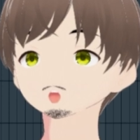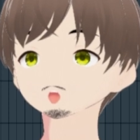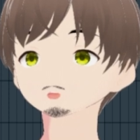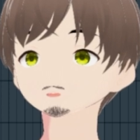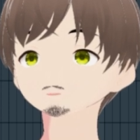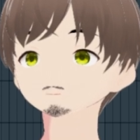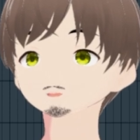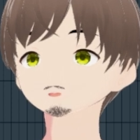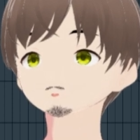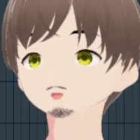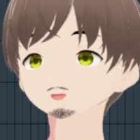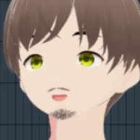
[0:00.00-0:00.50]

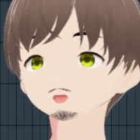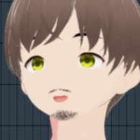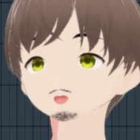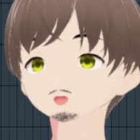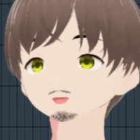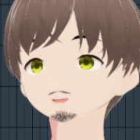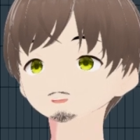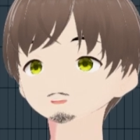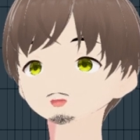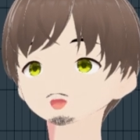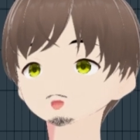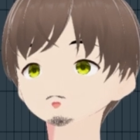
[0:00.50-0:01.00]
You can play
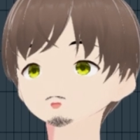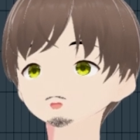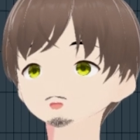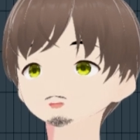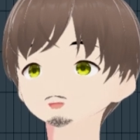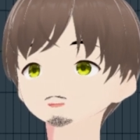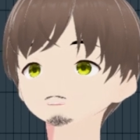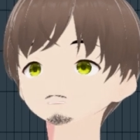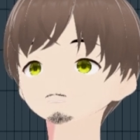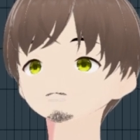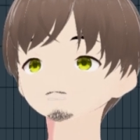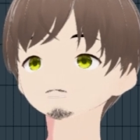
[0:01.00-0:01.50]
around with
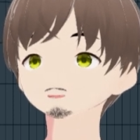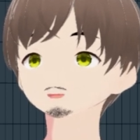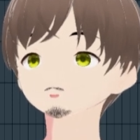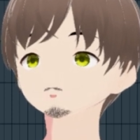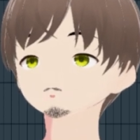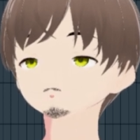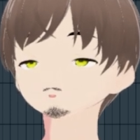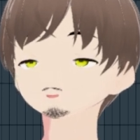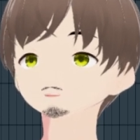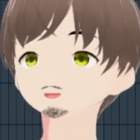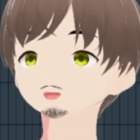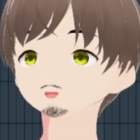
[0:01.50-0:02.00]
this, see
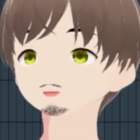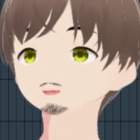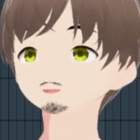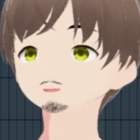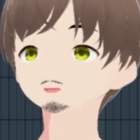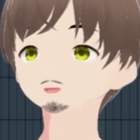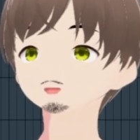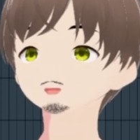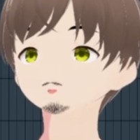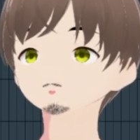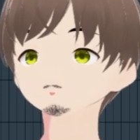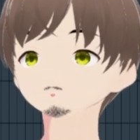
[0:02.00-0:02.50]
what's good for
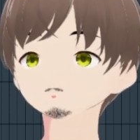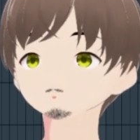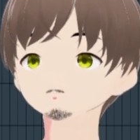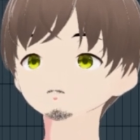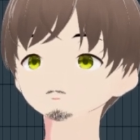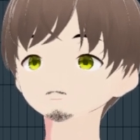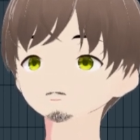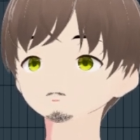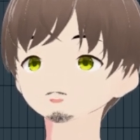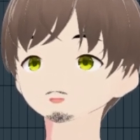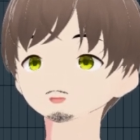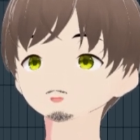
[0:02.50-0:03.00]
you,
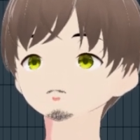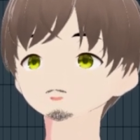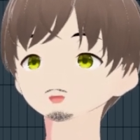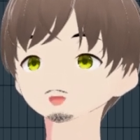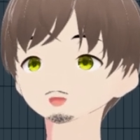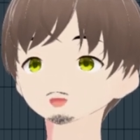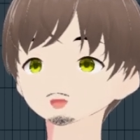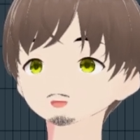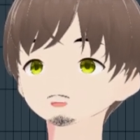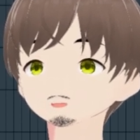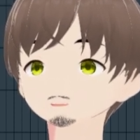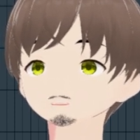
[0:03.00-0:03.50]
what you like
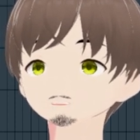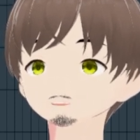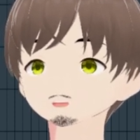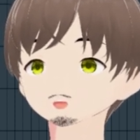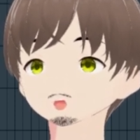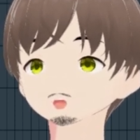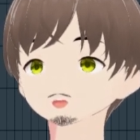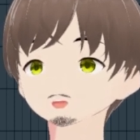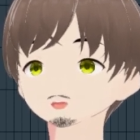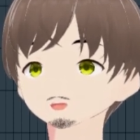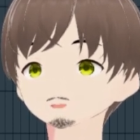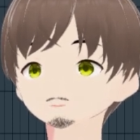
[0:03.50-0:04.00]

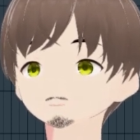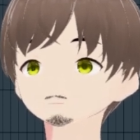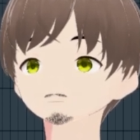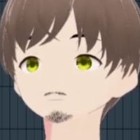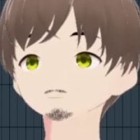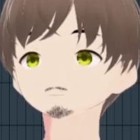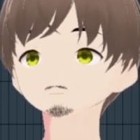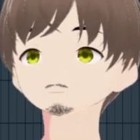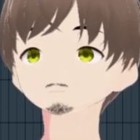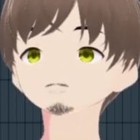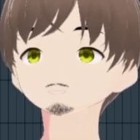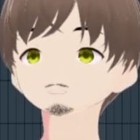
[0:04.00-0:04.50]
personally,
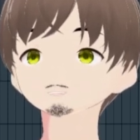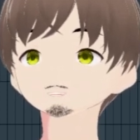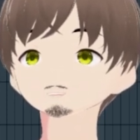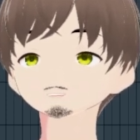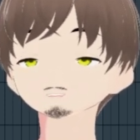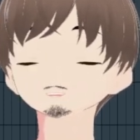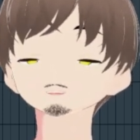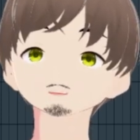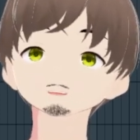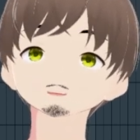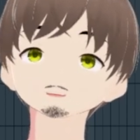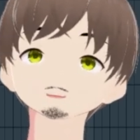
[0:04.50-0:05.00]

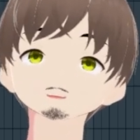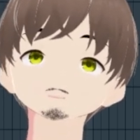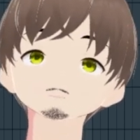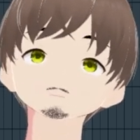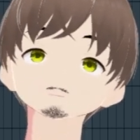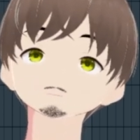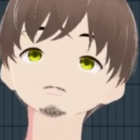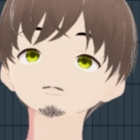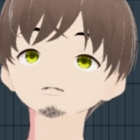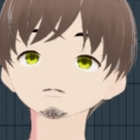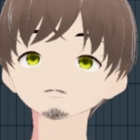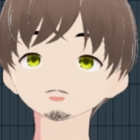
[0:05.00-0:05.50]
and
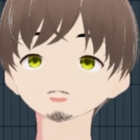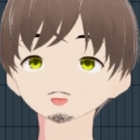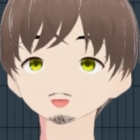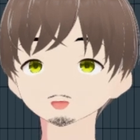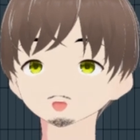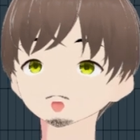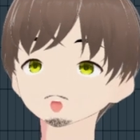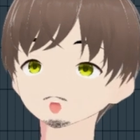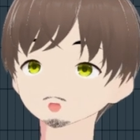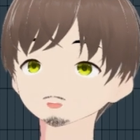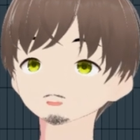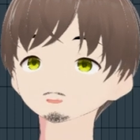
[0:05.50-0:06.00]
it'll
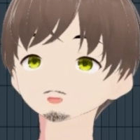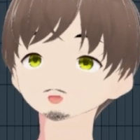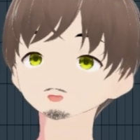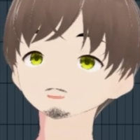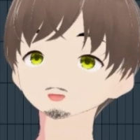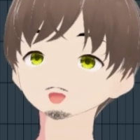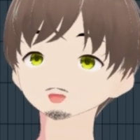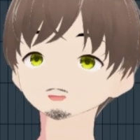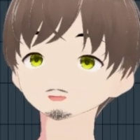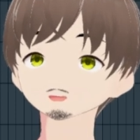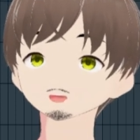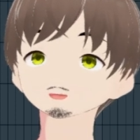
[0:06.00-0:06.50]
go from
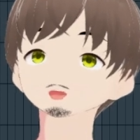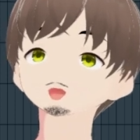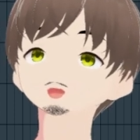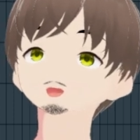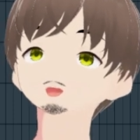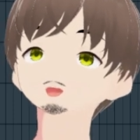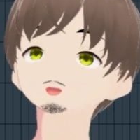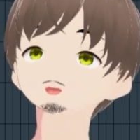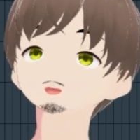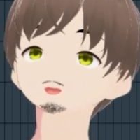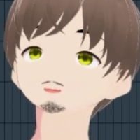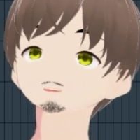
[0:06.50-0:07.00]
sounding like
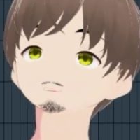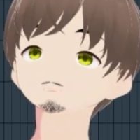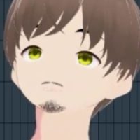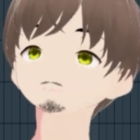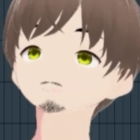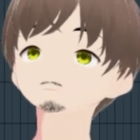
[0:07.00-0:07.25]
this